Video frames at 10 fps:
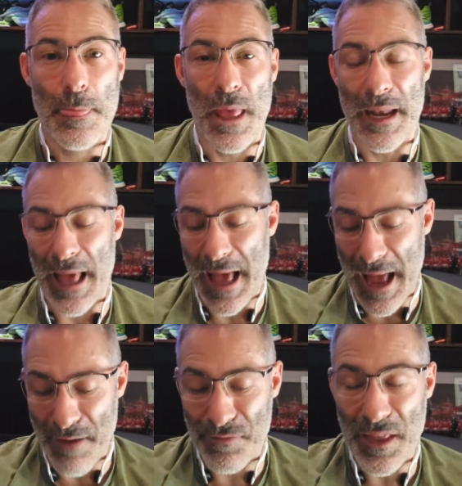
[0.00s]
And
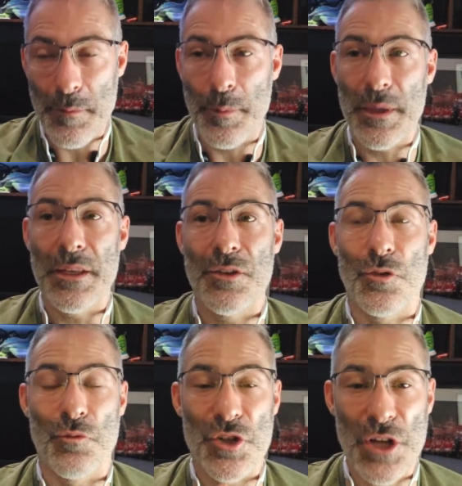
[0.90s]
have they been
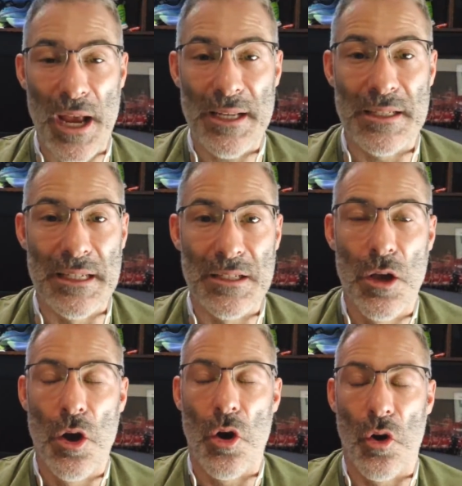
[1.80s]
rejected
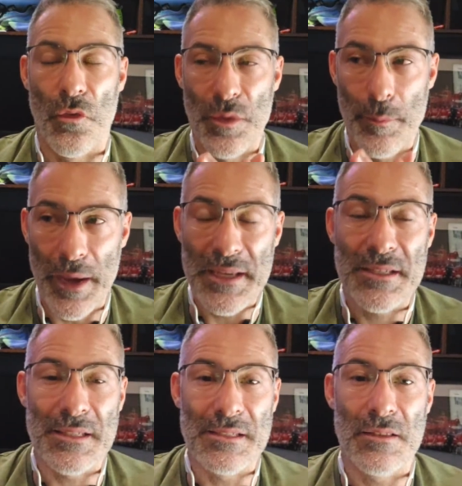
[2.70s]
on the
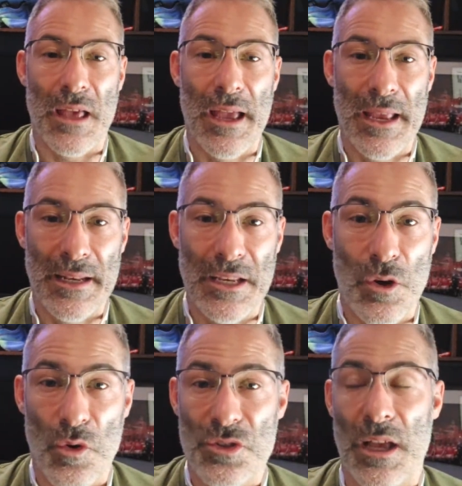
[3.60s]
basis that
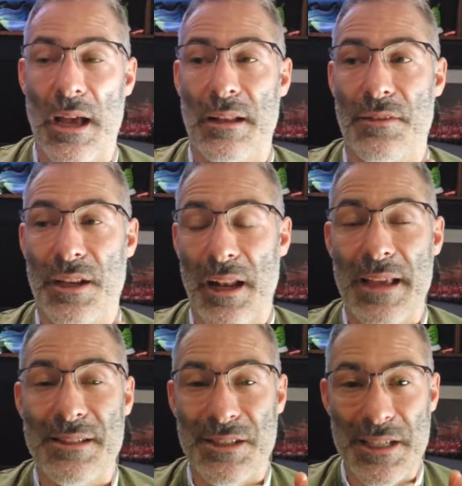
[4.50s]
Ineos and the
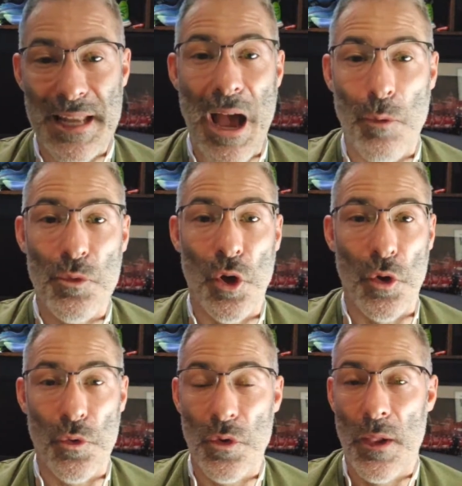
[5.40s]
Glazers now
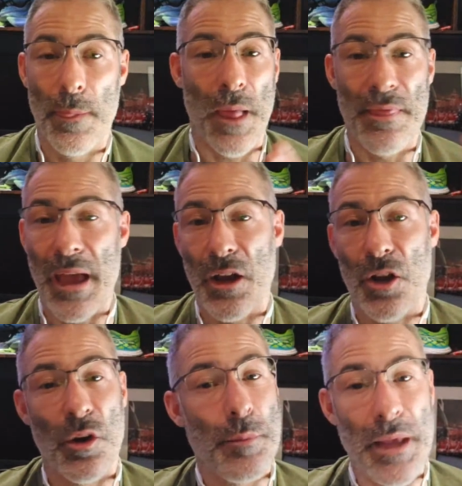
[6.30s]
know that they're
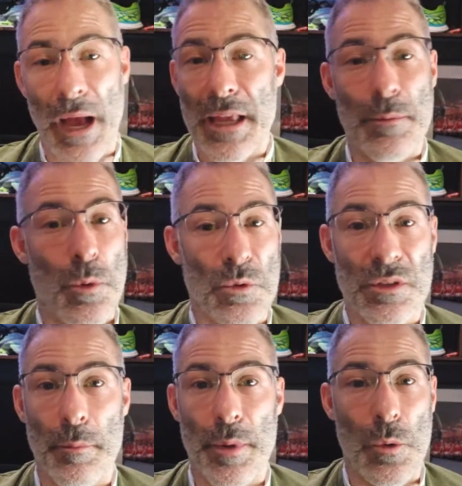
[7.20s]
going to be able to
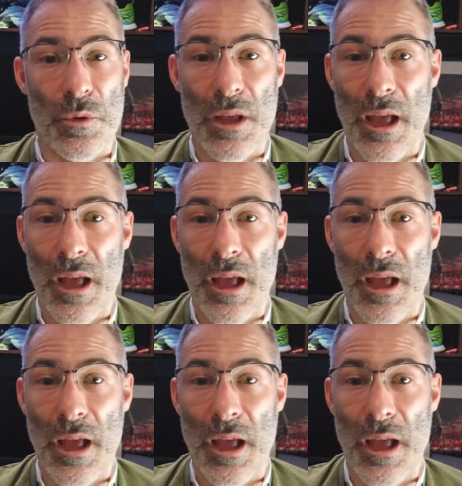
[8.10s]
build?